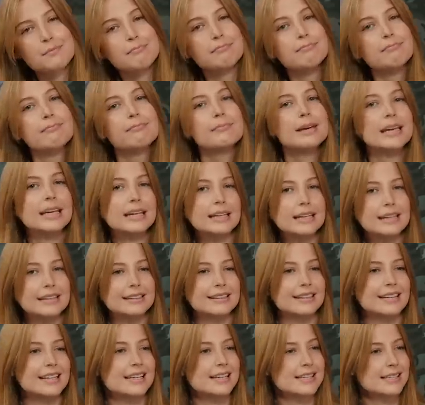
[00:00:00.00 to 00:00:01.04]
to me, at
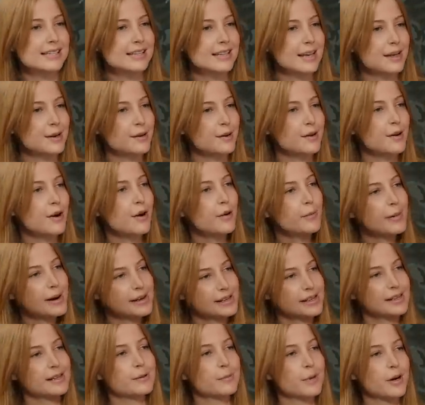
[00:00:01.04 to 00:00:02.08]
least, that
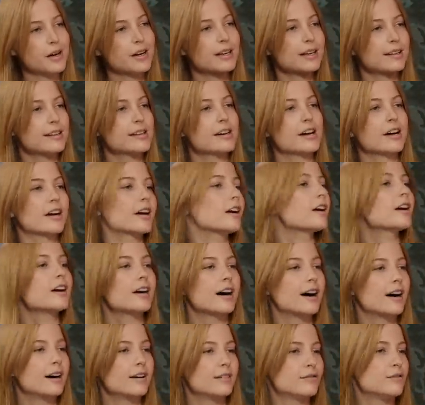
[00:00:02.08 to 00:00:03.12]
nobody working there
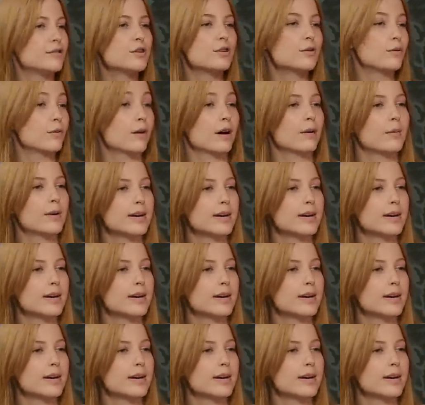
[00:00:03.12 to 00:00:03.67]
knew who I